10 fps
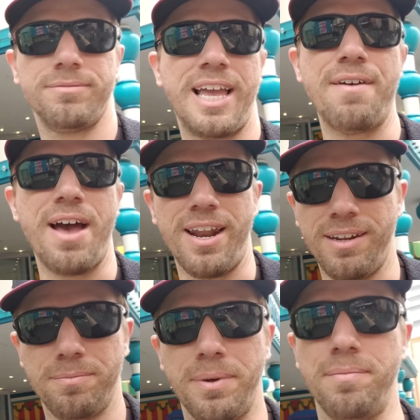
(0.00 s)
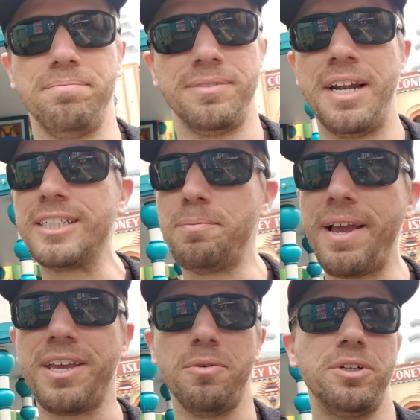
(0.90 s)
Have at it. But it doesn't
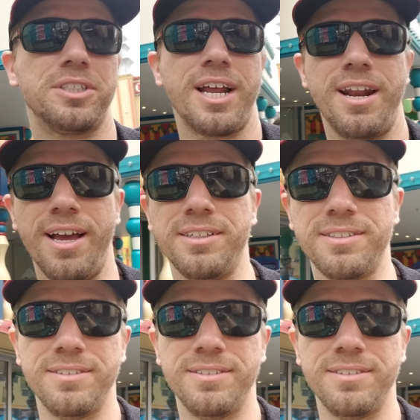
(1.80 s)
make you, which is kind of nice.